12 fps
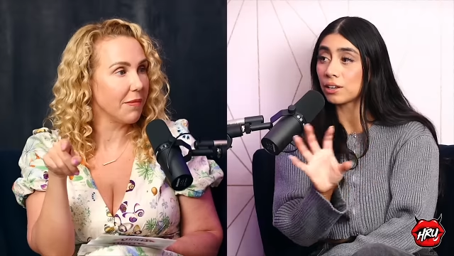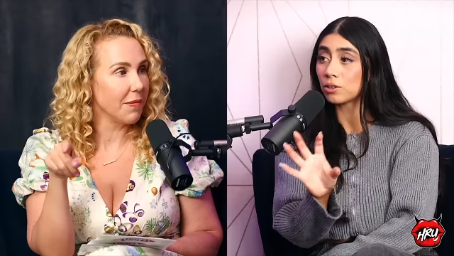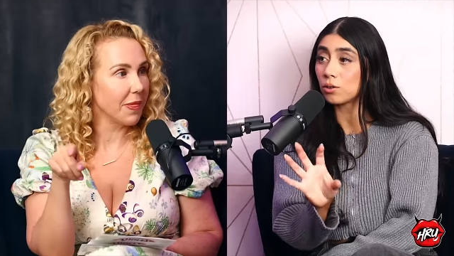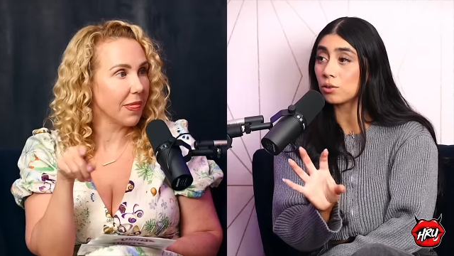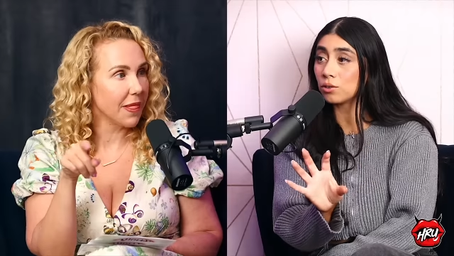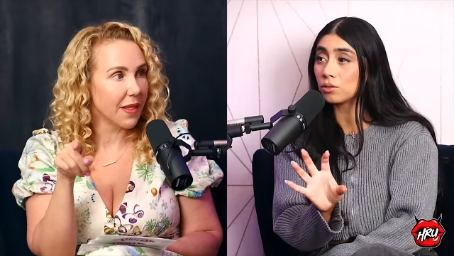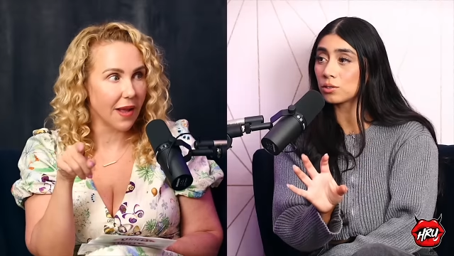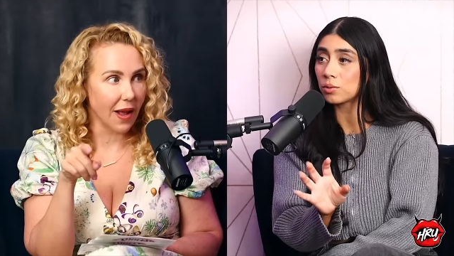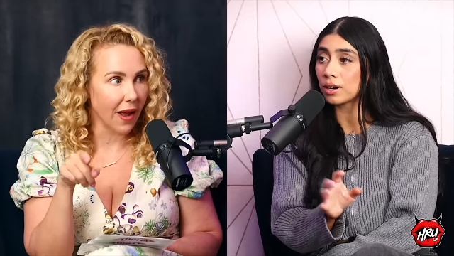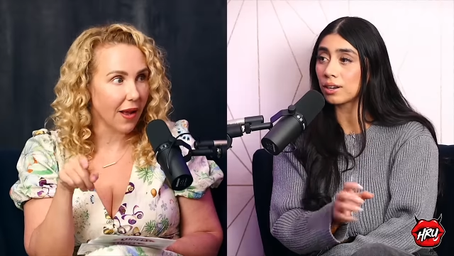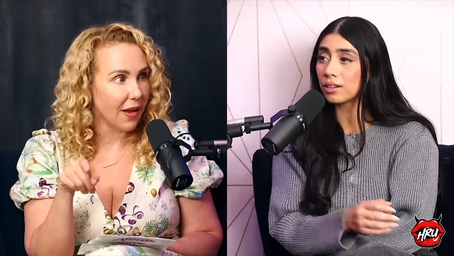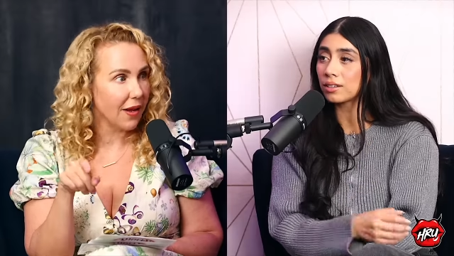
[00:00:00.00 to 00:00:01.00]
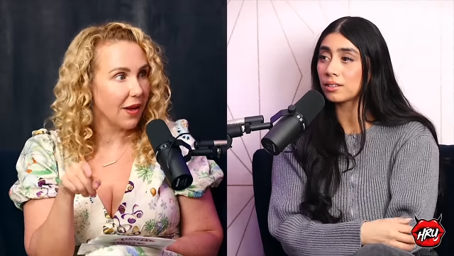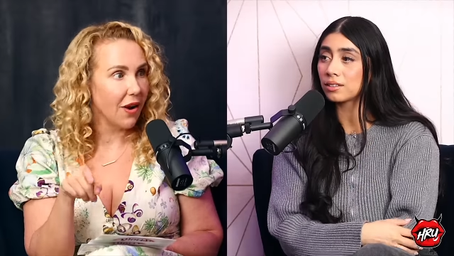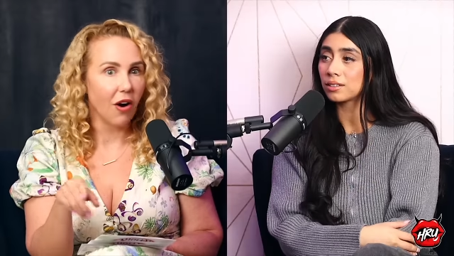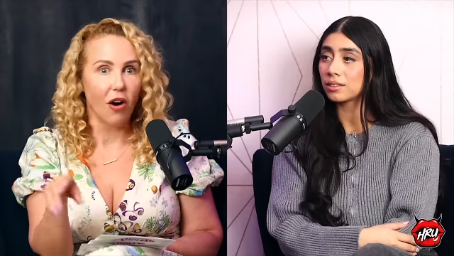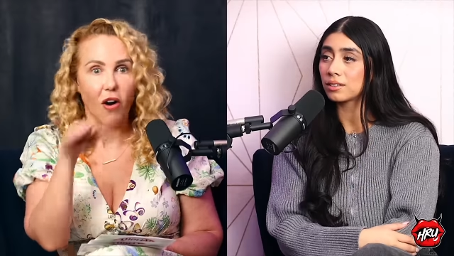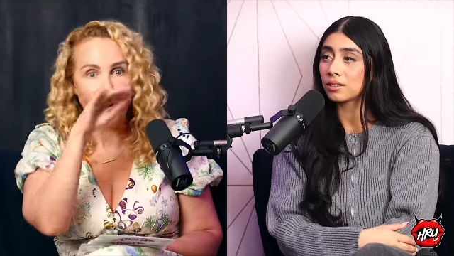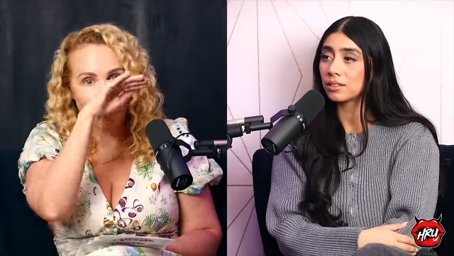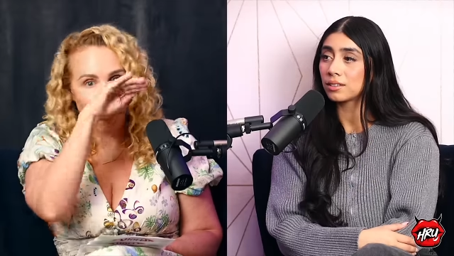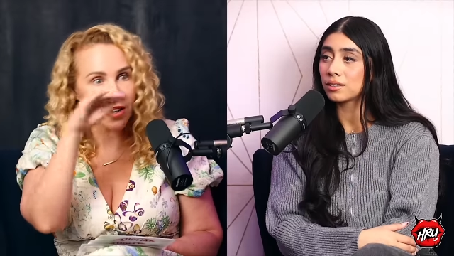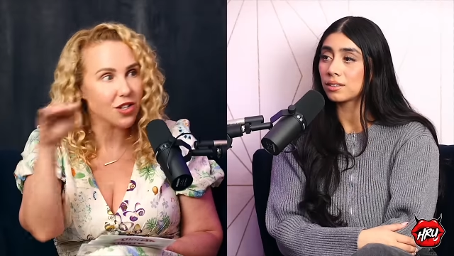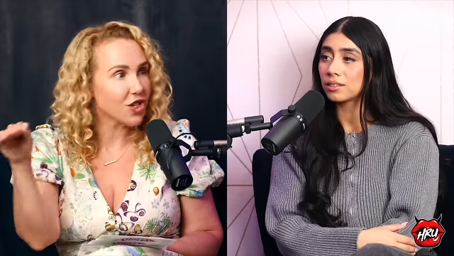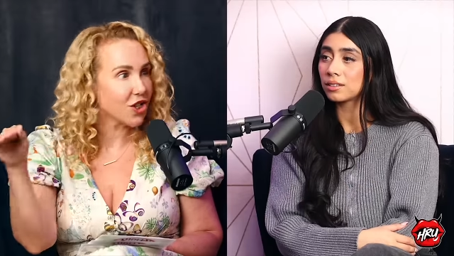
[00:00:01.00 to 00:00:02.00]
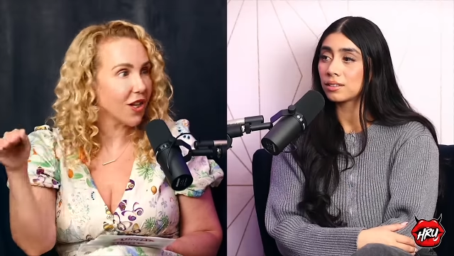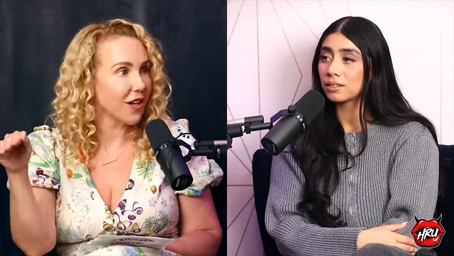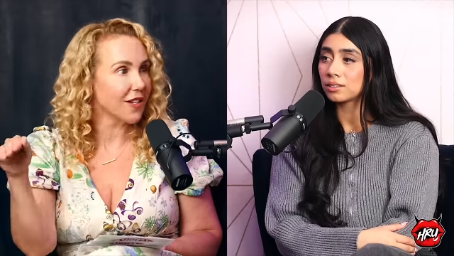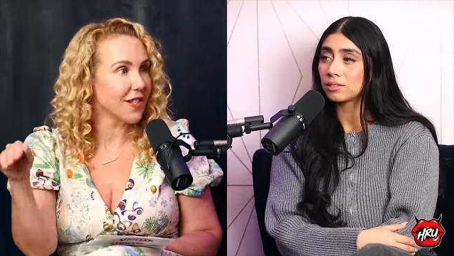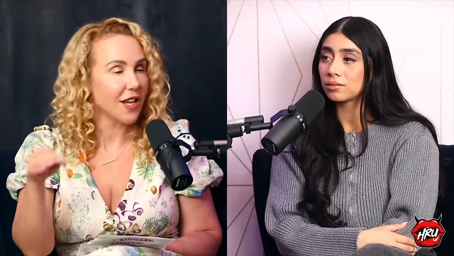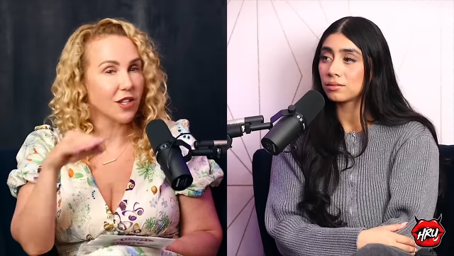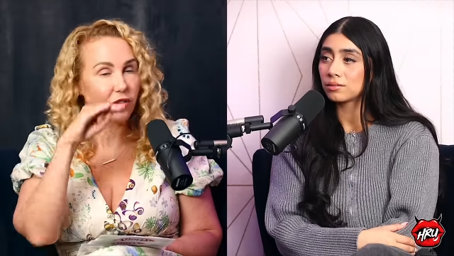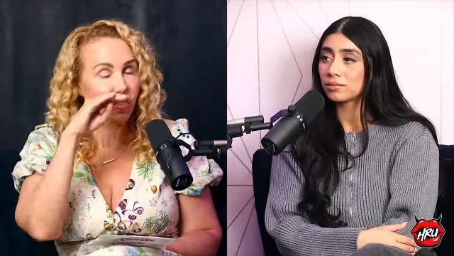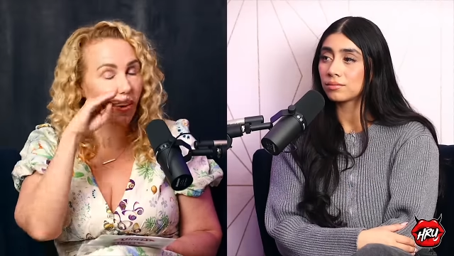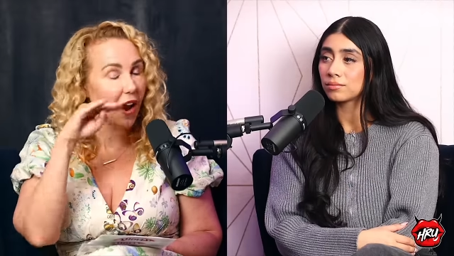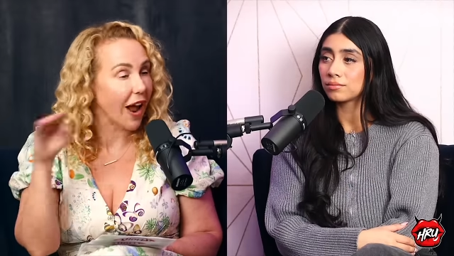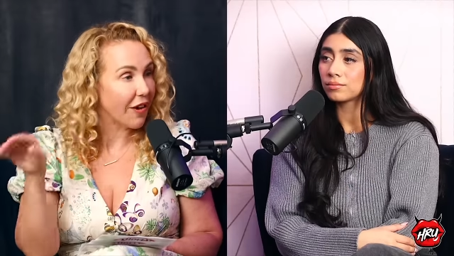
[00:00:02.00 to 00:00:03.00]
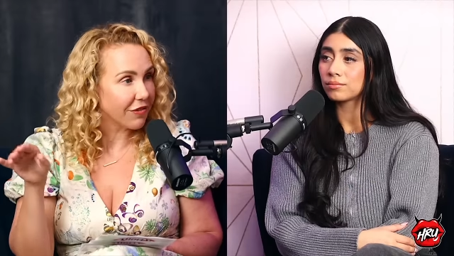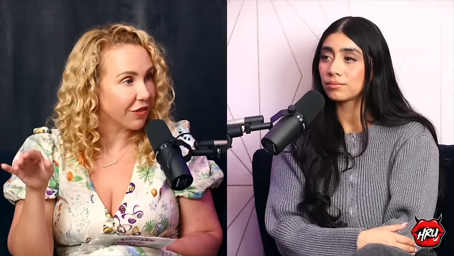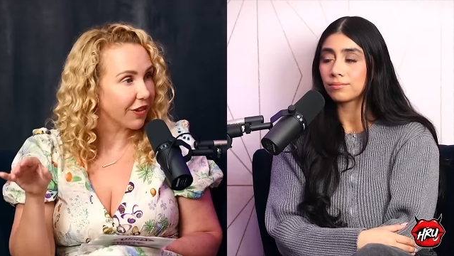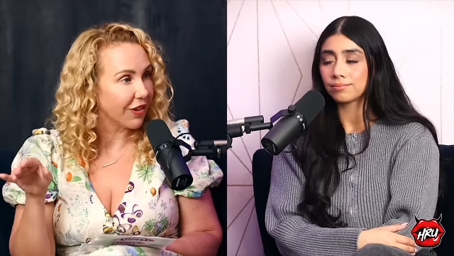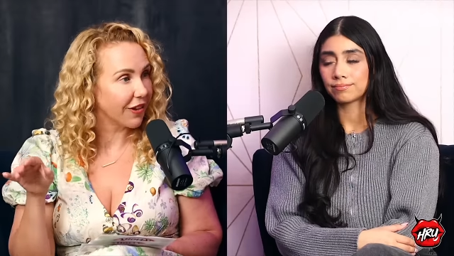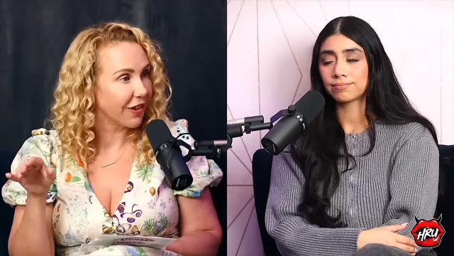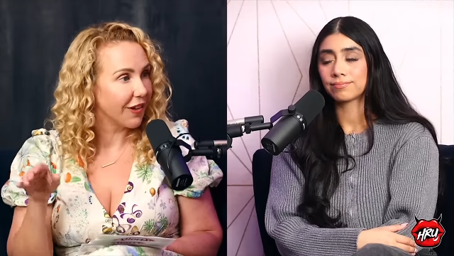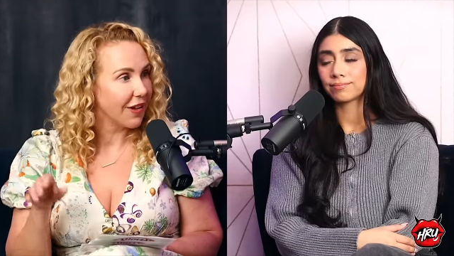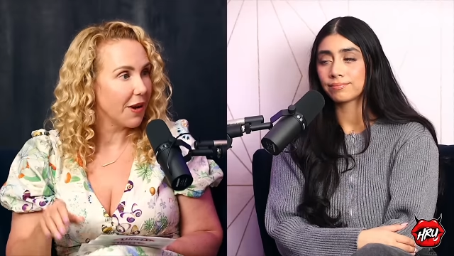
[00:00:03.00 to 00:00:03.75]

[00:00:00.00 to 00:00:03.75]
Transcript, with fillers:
Speaker 1: angles, yeah, right? All that shit takes forever